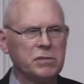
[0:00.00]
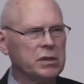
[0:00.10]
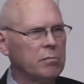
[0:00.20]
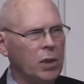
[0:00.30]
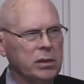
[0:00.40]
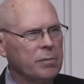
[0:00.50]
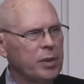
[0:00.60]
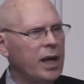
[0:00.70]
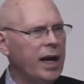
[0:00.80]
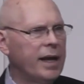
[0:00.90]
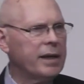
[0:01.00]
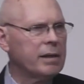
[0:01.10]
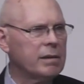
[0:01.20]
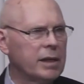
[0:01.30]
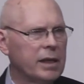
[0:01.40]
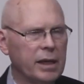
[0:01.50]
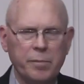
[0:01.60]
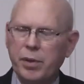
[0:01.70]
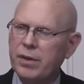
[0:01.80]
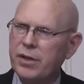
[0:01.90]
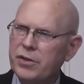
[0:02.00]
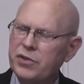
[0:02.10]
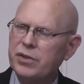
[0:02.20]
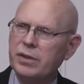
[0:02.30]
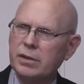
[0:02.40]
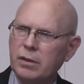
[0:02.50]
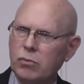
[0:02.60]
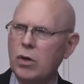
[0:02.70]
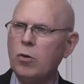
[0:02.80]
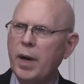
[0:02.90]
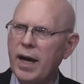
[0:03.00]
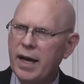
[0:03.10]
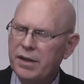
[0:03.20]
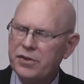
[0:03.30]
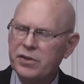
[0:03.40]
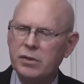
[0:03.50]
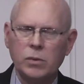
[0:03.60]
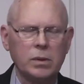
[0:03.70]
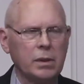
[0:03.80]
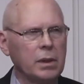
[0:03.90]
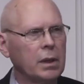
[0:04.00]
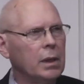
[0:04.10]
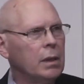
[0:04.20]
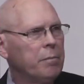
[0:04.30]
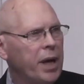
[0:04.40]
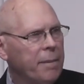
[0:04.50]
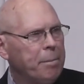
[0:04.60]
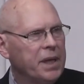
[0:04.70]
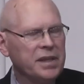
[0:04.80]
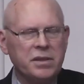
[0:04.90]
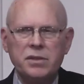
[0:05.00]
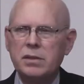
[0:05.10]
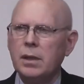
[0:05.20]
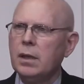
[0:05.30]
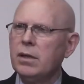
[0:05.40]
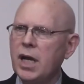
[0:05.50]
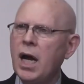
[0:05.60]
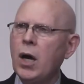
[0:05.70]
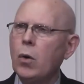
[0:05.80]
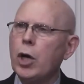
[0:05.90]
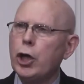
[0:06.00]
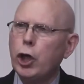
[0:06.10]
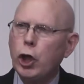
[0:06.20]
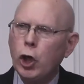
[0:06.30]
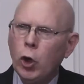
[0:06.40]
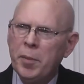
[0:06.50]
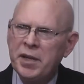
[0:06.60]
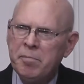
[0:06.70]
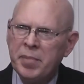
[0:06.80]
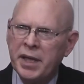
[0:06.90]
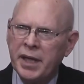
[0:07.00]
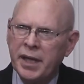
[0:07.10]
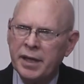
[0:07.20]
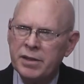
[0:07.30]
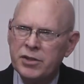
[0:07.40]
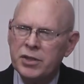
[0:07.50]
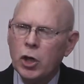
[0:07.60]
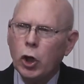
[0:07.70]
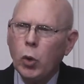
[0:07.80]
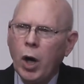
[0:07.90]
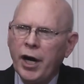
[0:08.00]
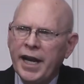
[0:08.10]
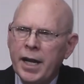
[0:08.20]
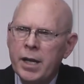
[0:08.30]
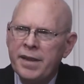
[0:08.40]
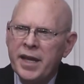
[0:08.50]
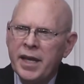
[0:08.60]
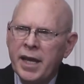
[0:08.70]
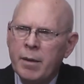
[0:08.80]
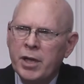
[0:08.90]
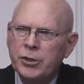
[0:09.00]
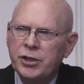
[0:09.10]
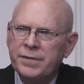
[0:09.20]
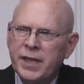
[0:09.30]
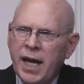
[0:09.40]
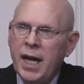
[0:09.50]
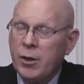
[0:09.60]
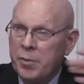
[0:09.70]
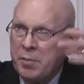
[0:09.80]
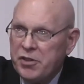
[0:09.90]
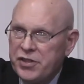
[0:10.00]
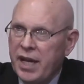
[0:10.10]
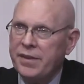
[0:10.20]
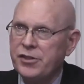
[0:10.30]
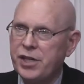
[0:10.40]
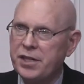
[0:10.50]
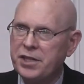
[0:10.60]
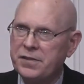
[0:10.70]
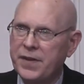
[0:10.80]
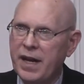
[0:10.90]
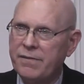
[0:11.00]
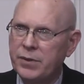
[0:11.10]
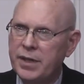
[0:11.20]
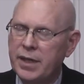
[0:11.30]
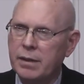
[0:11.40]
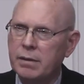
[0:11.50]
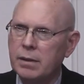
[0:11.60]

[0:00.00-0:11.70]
to multiply and, and produce robots or puppets? No, human beings who are in the image of God. Remember Seth in Genesis 5 3.